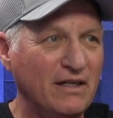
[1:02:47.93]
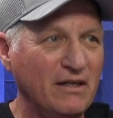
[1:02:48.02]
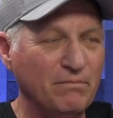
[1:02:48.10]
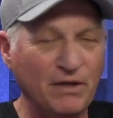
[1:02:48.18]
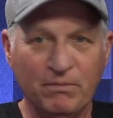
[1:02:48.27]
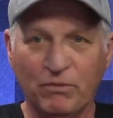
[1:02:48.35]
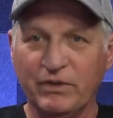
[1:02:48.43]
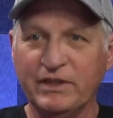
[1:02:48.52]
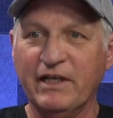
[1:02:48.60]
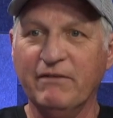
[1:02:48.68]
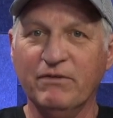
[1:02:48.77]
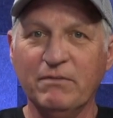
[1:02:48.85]
People would
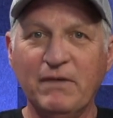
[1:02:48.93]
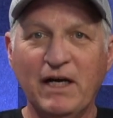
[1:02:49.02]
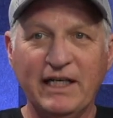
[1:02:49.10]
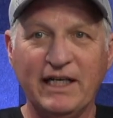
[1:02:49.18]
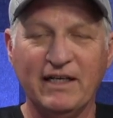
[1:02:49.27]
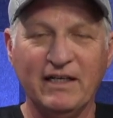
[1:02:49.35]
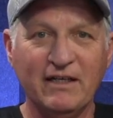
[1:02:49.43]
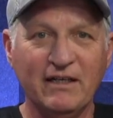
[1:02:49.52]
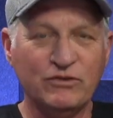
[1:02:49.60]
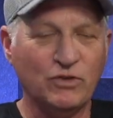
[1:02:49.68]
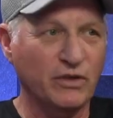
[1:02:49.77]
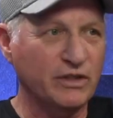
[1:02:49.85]
give her money. Ah.
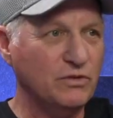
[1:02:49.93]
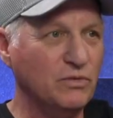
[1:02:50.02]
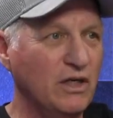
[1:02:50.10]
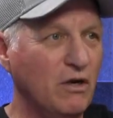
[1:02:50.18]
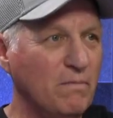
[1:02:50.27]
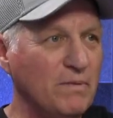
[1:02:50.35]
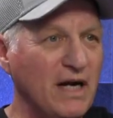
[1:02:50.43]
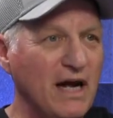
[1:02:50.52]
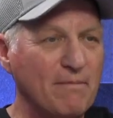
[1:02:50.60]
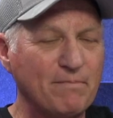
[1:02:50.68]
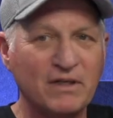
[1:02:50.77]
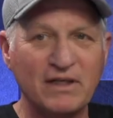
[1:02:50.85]
Doors would open
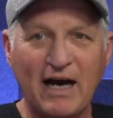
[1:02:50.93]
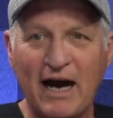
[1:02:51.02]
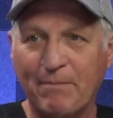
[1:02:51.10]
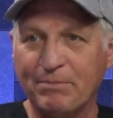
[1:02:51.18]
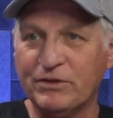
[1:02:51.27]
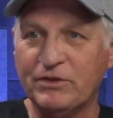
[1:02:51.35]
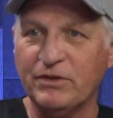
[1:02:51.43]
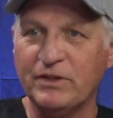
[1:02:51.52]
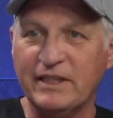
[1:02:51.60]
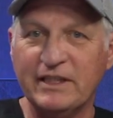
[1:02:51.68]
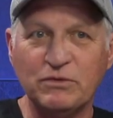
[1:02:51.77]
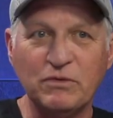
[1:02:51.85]
up.
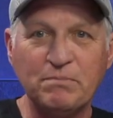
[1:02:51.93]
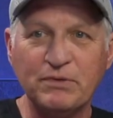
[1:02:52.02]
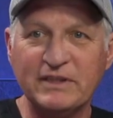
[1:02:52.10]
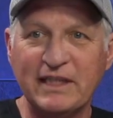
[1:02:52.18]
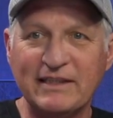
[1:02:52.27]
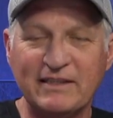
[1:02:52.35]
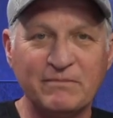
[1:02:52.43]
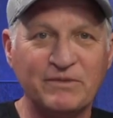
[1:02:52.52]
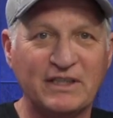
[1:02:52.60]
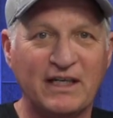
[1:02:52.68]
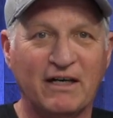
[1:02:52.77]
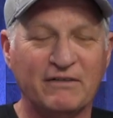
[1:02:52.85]
Opportunities would present
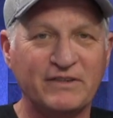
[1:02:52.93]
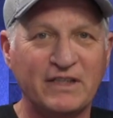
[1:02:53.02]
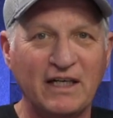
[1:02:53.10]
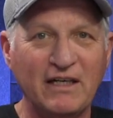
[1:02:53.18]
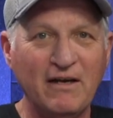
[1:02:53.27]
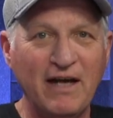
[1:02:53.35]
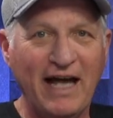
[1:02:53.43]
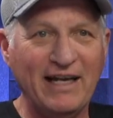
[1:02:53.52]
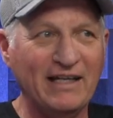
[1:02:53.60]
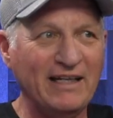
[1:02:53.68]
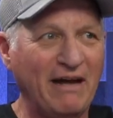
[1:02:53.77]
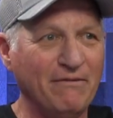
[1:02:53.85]
themselves. And
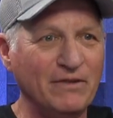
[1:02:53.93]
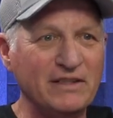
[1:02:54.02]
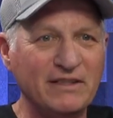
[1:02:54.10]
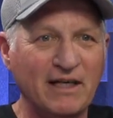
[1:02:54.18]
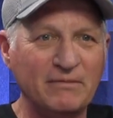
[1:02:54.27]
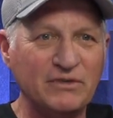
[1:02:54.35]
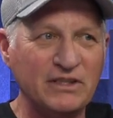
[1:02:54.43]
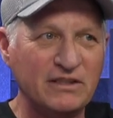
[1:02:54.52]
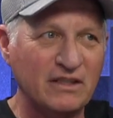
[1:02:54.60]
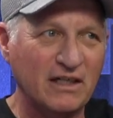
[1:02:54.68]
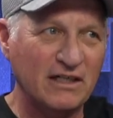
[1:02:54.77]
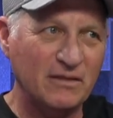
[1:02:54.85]
every time she
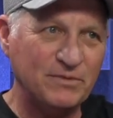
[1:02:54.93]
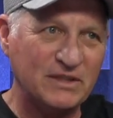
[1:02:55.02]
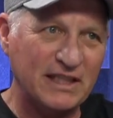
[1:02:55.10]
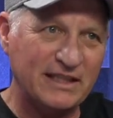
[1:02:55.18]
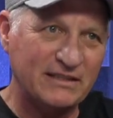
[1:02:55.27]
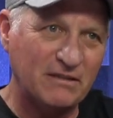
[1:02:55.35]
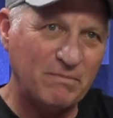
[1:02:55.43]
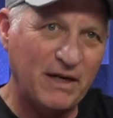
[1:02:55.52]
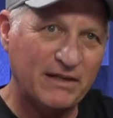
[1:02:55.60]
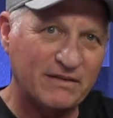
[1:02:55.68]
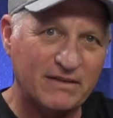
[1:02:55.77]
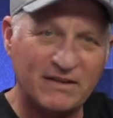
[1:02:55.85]
started obsess
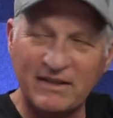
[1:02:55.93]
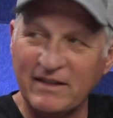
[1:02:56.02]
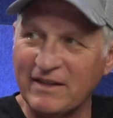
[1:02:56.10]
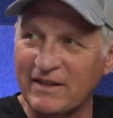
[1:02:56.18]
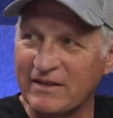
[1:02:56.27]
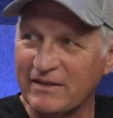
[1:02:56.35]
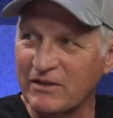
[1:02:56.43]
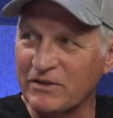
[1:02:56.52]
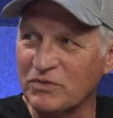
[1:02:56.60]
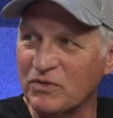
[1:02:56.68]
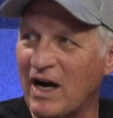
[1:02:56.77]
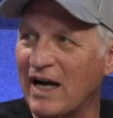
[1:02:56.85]
about
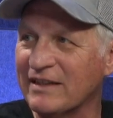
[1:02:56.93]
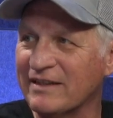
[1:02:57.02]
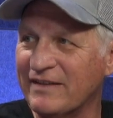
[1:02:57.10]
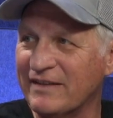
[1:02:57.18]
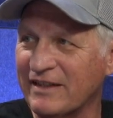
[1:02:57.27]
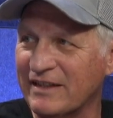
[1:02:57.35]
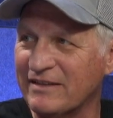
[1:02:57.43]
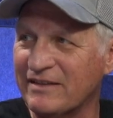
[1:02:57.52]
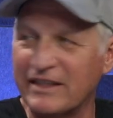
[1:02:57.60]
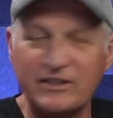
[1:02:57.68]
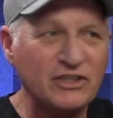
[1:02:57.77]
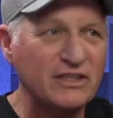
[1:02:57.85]
those rotten
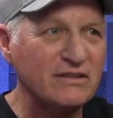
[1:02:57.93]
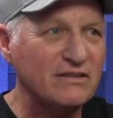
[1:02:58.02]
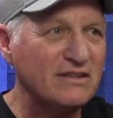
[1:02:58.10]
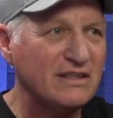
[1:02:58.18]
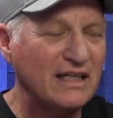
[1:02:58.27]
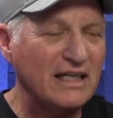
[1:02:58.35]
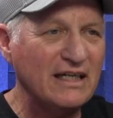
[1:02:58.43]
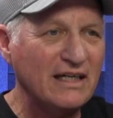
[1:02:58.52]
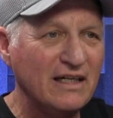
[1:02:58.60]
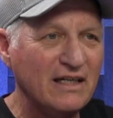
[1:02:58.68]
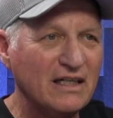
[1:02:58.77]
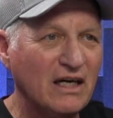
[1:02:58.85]
conditions, mm-hmm.
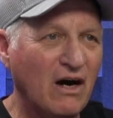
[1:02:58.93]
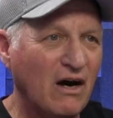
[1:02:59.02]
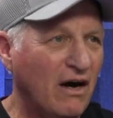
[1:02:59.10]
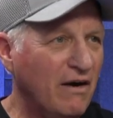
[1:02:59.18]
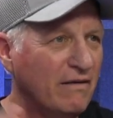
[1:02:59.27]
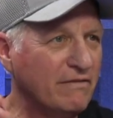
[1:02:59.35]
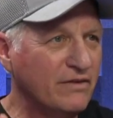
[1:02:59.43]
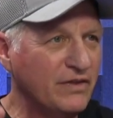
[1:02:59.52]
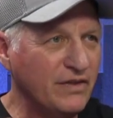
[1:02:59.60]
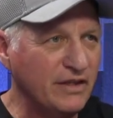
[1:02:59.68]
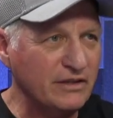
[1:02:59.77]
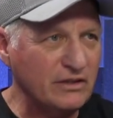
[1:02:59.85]

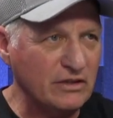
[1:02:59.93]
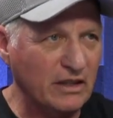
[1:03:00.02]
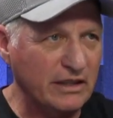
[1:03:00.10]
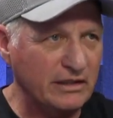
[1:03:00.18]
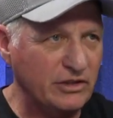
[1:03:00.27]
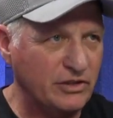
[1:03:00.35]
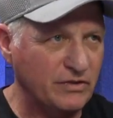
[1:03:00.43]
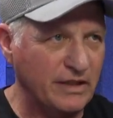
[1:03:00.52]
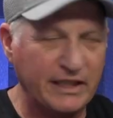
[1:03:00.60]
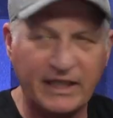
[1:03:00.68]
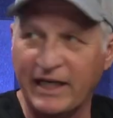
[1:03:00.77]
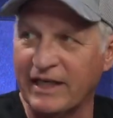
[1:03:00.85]
everything starts
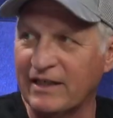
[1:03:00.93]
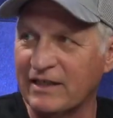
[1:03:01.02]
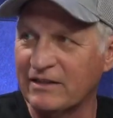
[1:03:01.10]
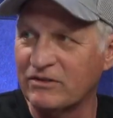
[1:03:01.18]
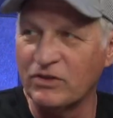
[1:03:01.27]
shrinking. Yep.